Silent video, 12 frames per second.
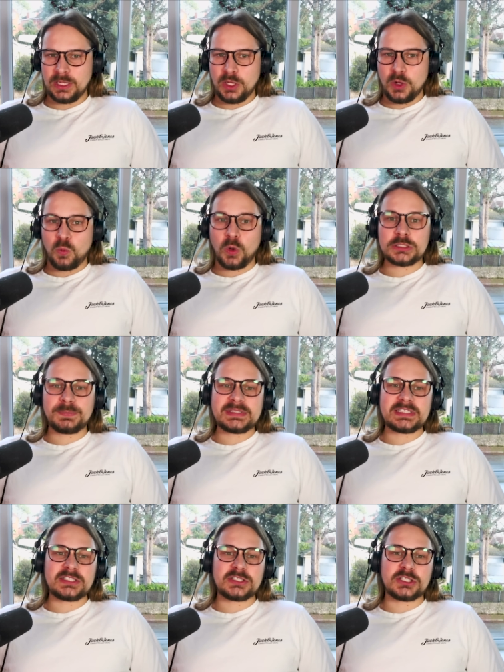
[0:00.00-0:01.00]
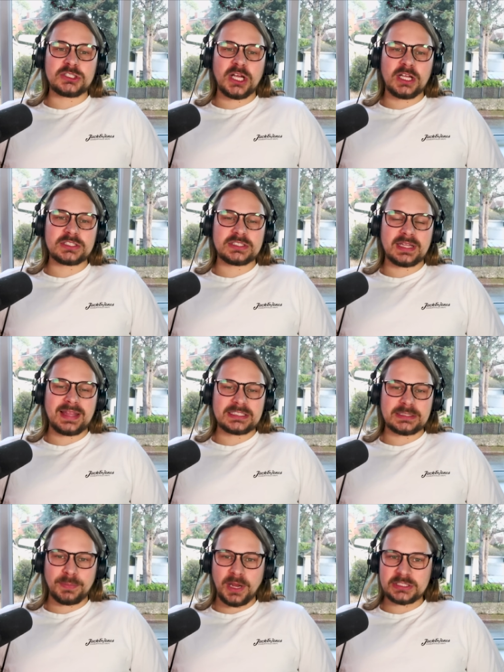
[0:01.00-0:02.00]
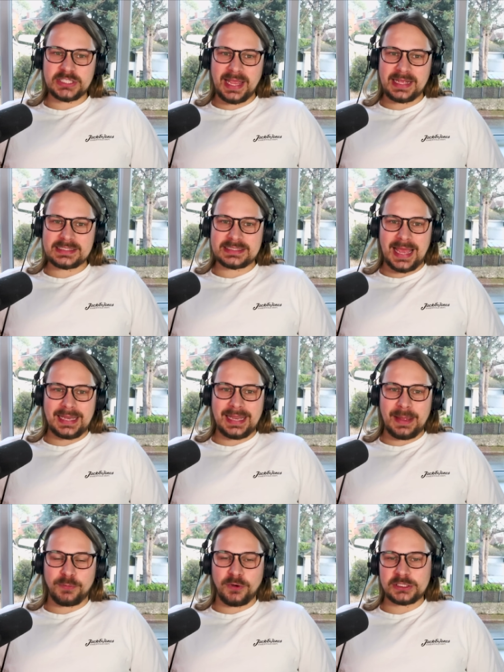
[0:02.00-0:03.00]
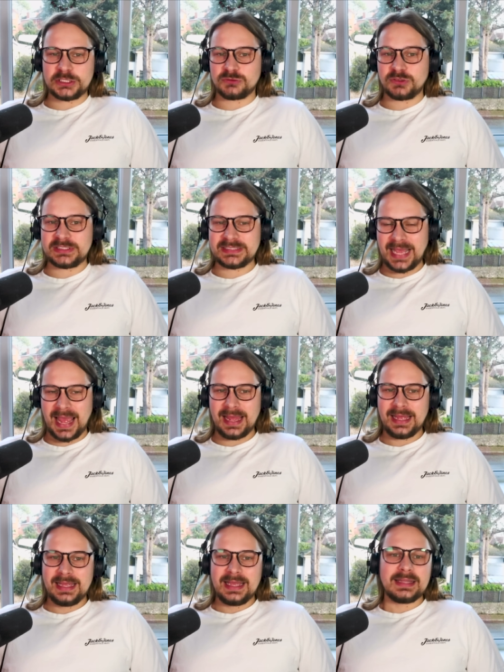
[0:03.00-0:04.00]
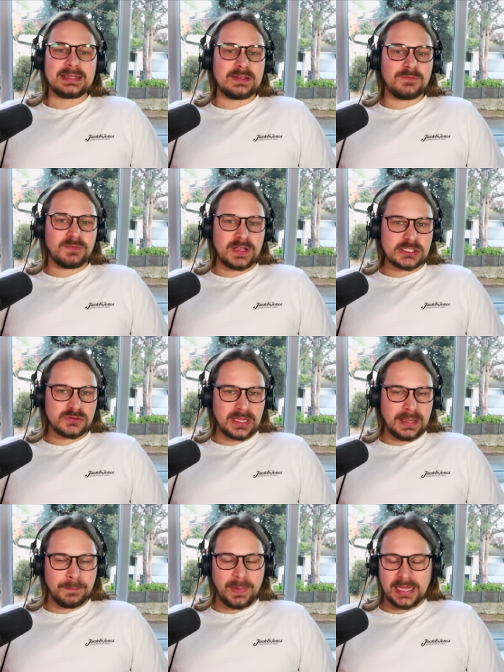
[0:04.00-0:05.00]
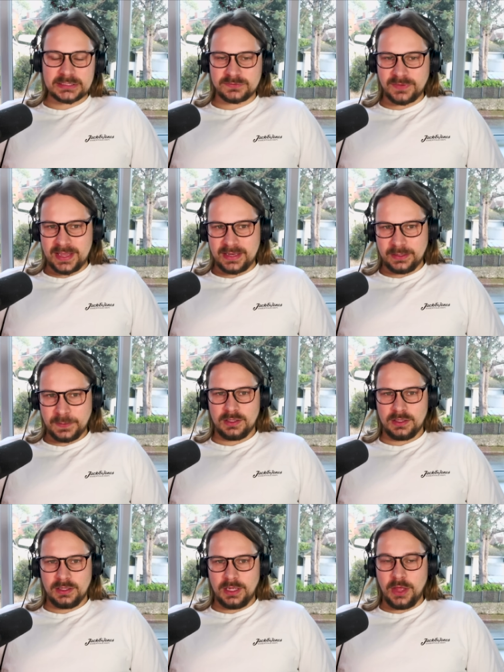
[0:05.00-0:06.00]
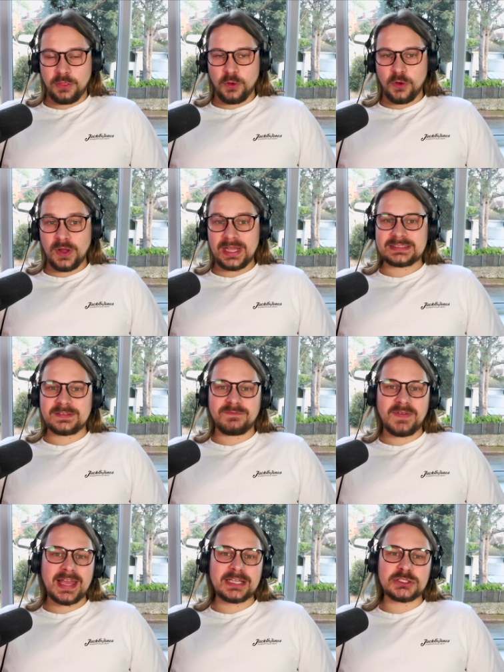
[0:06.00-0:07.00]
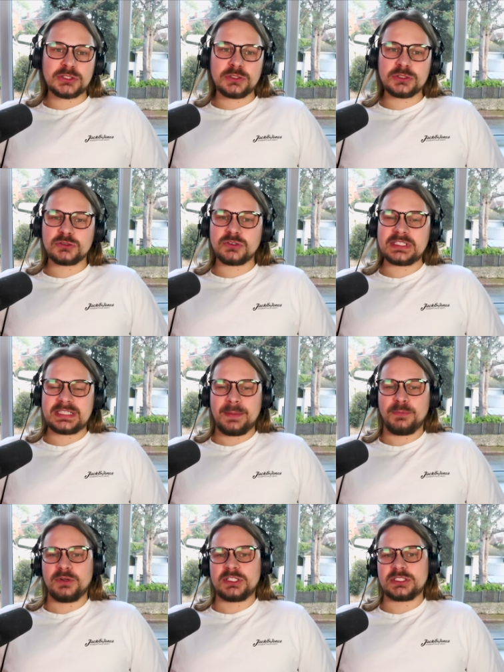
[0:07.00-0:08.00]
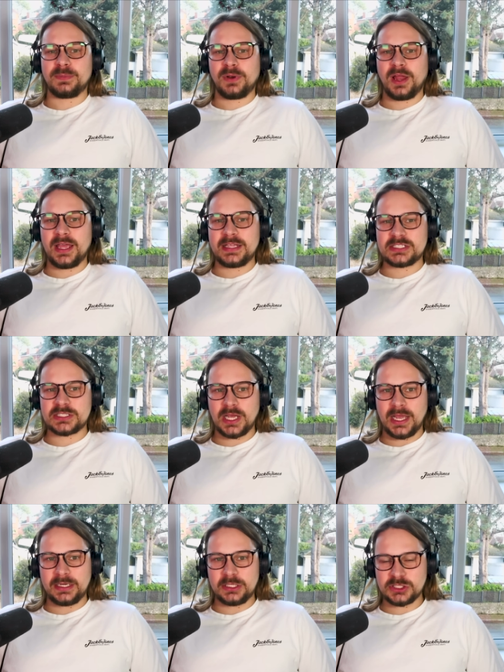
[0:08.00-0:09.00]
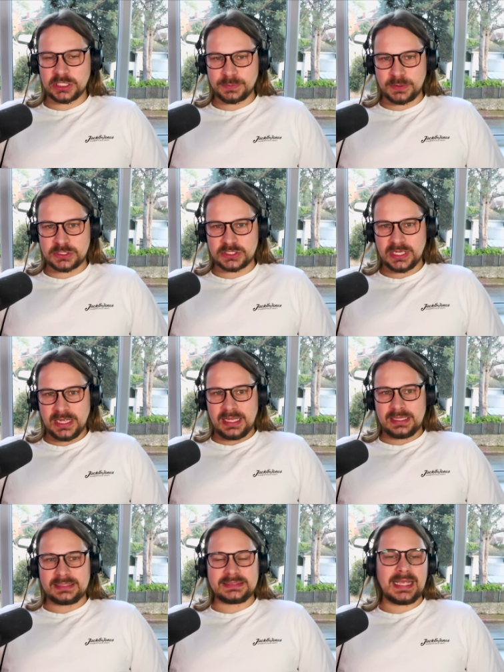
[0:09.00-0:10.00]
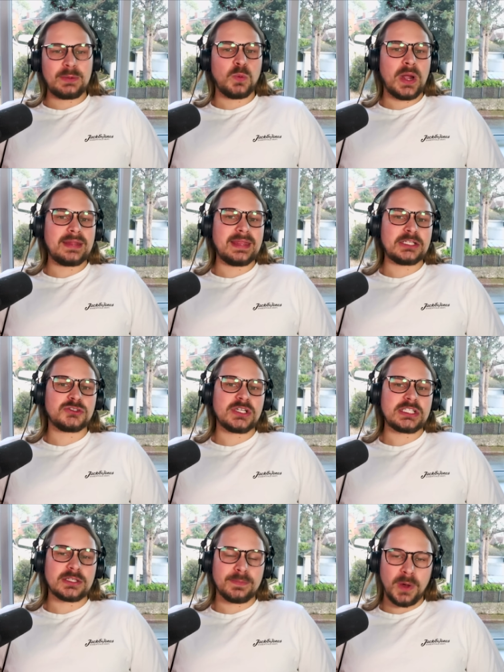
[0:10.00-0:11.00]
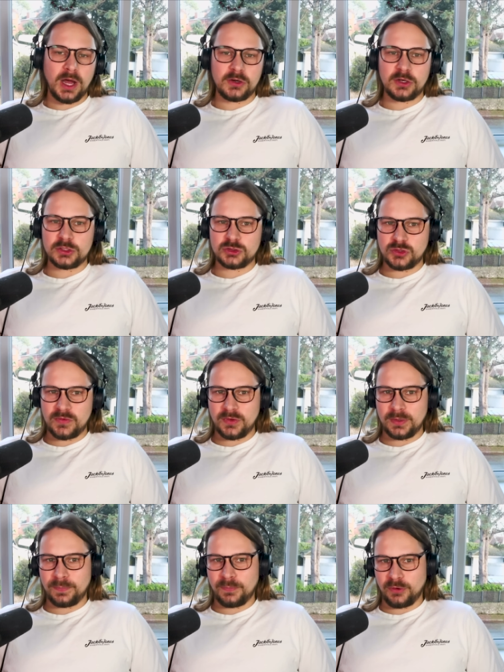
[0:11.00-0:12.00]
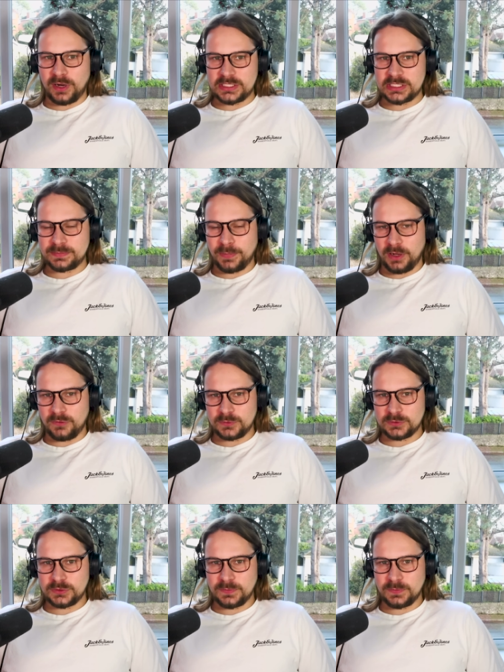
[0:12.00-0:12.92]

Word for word: Once businesses adjust their supply chains and their prices reset, the inflationary impacts fade. Her thought is the Fed shouldn't treat temporary supply-side adjustments the same way they treat demand-driven price spirals.